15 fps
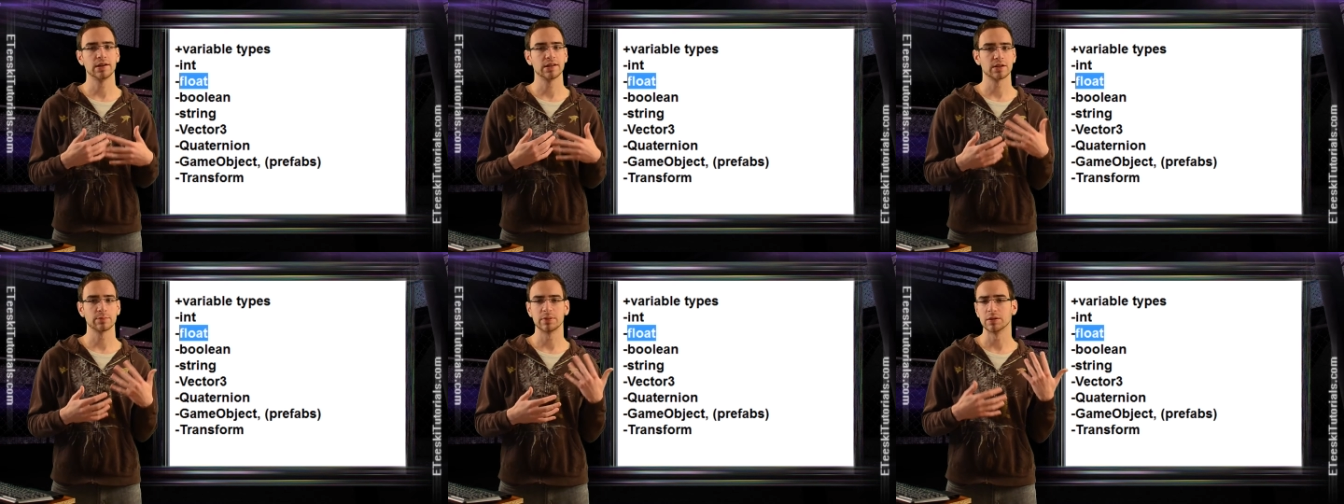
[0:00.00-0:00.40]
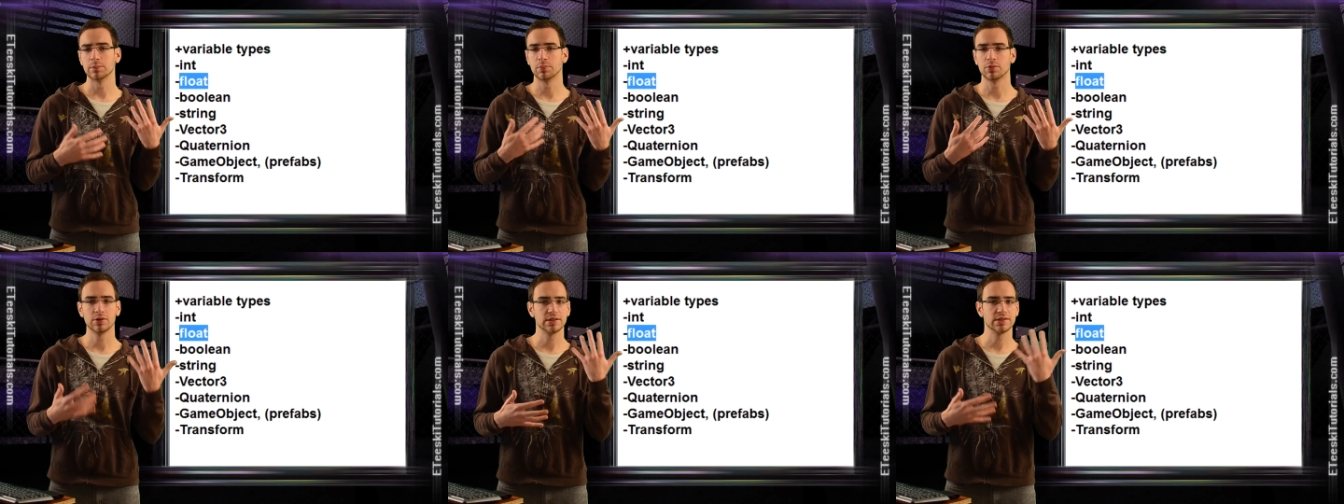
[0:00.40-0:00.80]
It could be
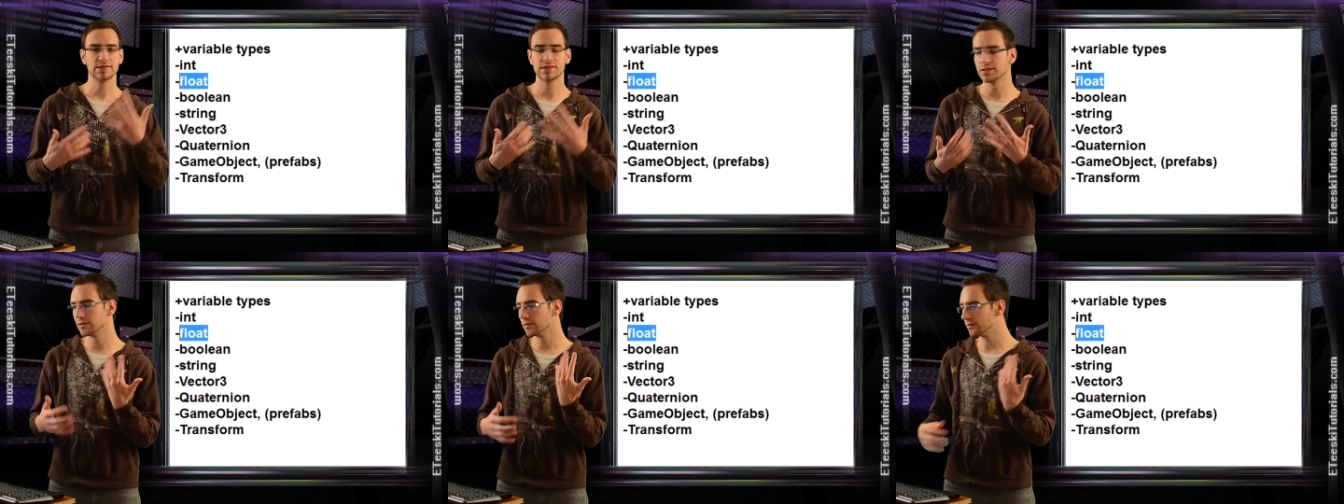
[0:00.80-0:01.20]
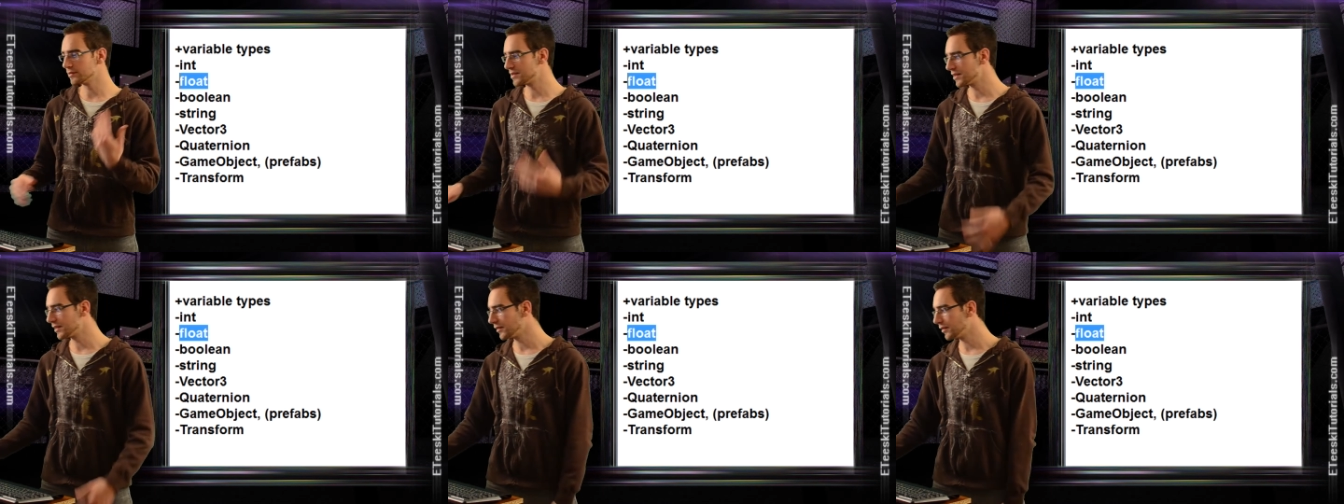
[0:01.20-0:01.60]

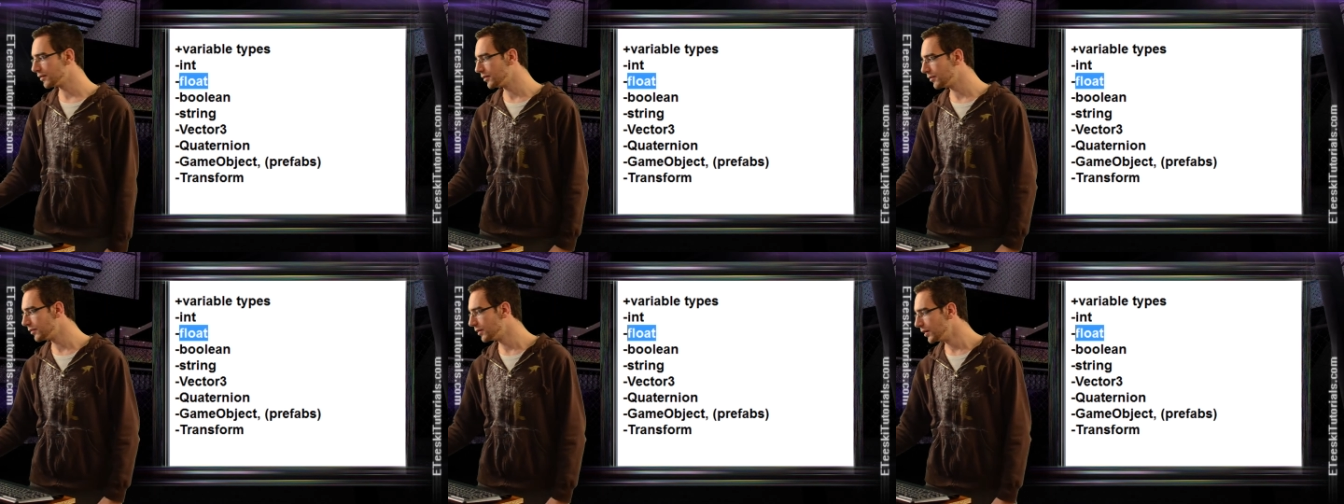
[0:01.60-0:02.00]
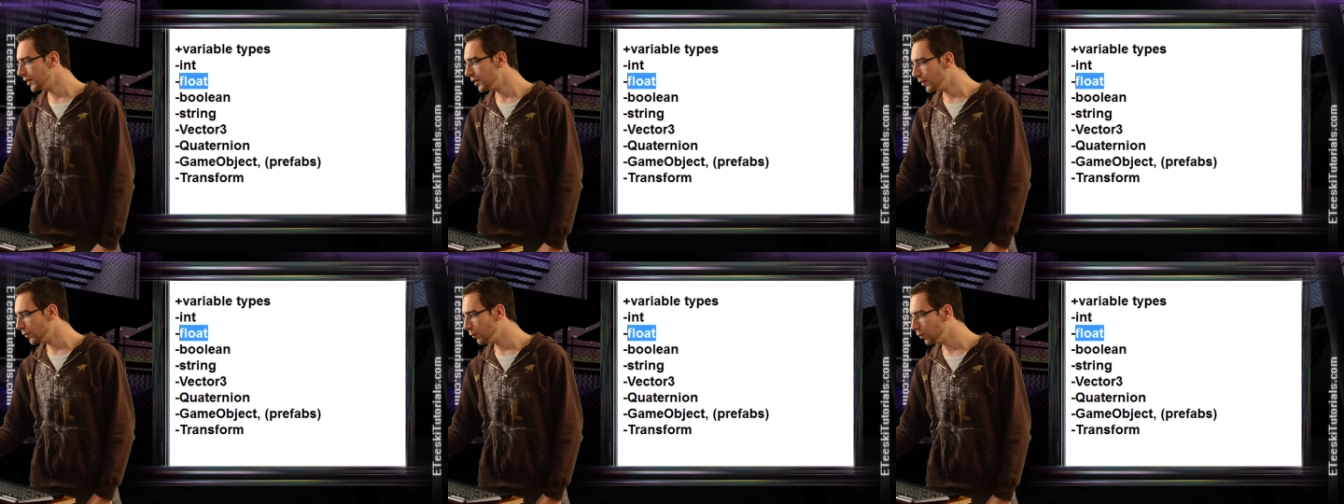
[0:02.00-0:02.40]
0.00
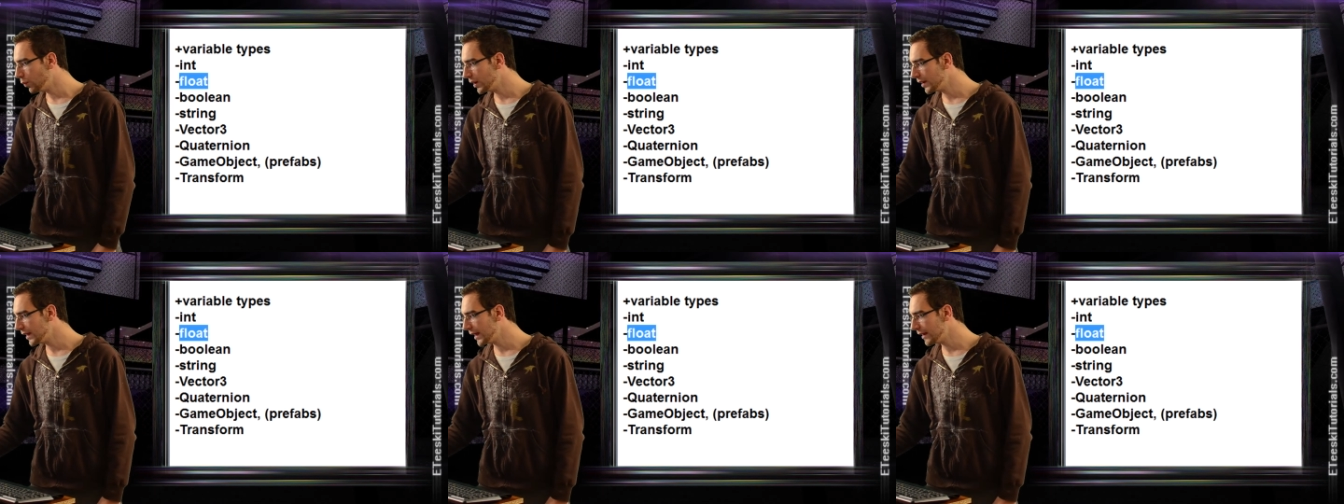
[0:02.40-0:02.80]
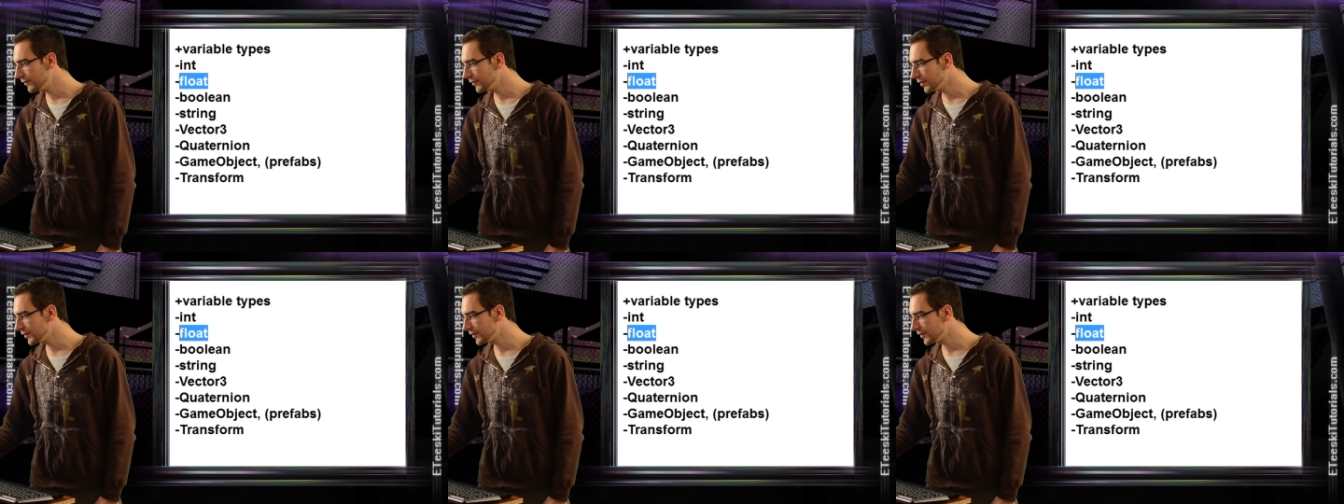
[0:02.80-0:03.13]
whatever.